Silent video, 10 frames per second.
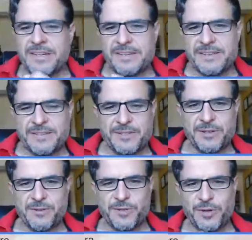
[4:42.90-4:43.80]

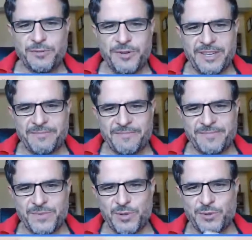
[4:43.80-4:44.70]
So, Sophie,
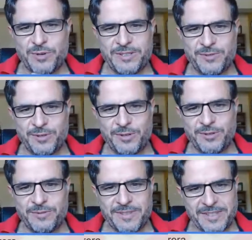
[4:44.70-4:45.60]
do you want
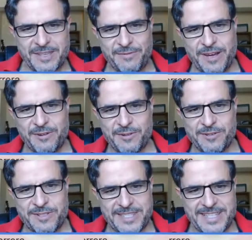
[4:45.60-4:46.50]
to give our
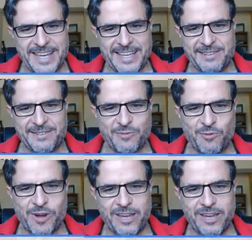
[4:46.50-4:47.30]
second way of